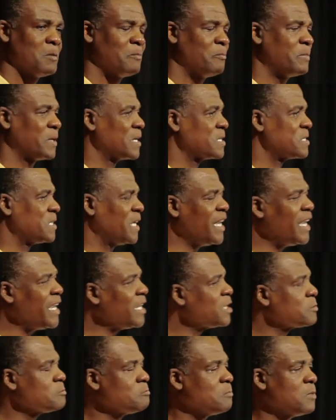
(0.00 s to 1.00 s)
Because
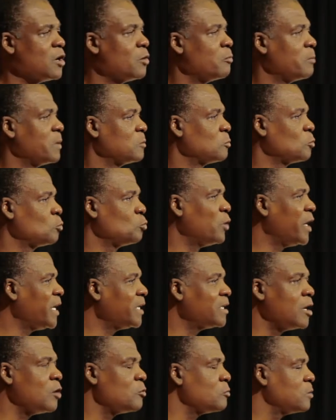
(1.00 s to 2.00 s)
each moment, we
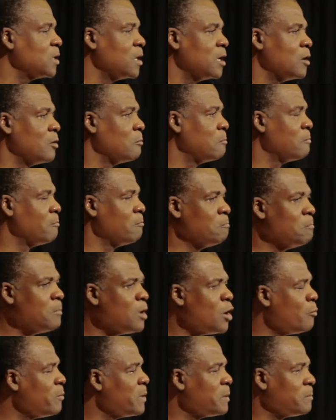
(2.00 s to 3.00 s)
don't know,
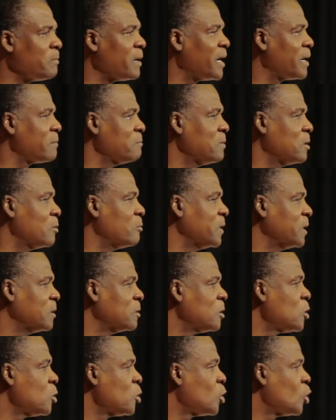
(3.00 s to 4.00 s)
moment by moment,
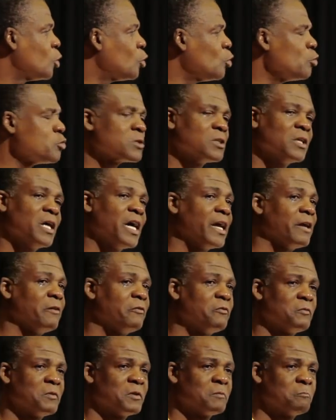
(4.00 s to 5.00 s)
whose life
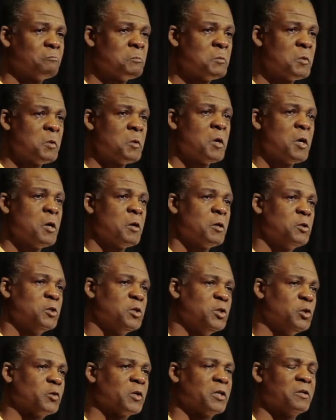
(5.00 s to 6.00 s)

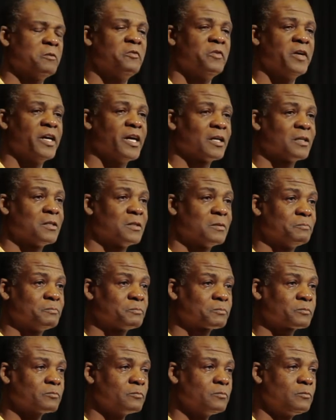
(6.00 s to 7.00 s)
you can affect.
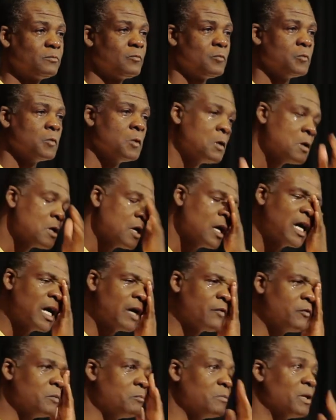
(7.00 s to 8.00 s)

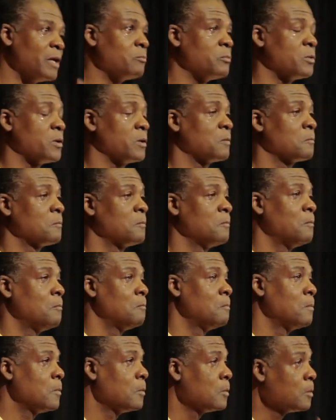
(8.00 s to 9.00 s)
I remember
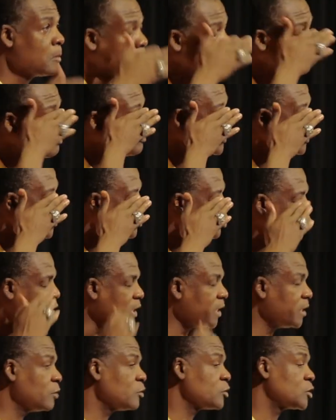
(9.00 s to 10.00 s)
being
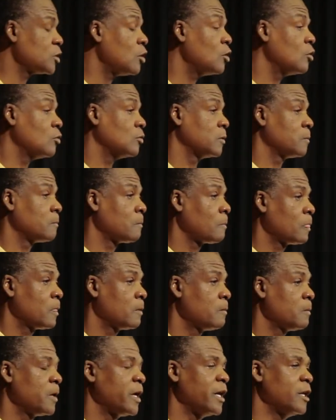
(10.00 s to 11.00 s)
20 years
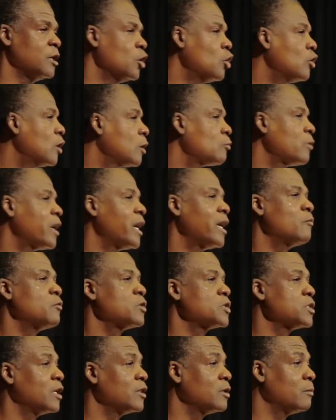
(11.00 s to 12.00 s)
old, and Nolan Ryan
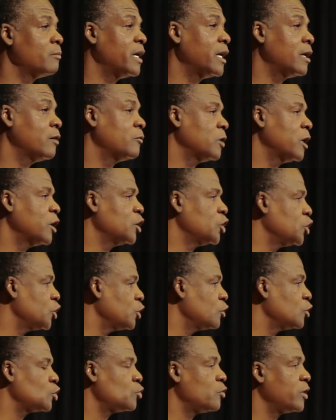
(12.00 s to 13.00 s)
was on the mound on
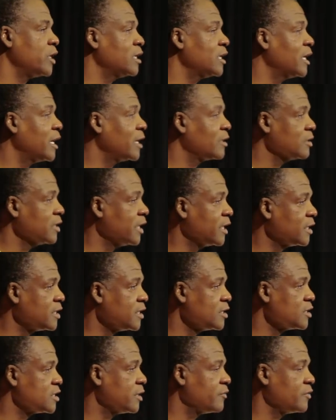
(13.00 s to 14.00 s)
June 29,
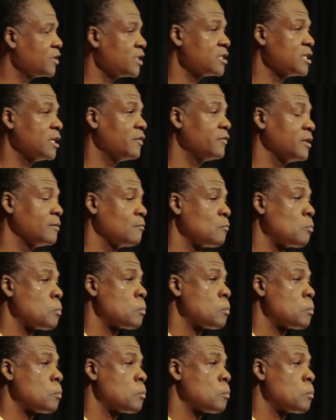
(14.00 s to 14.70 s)
1977.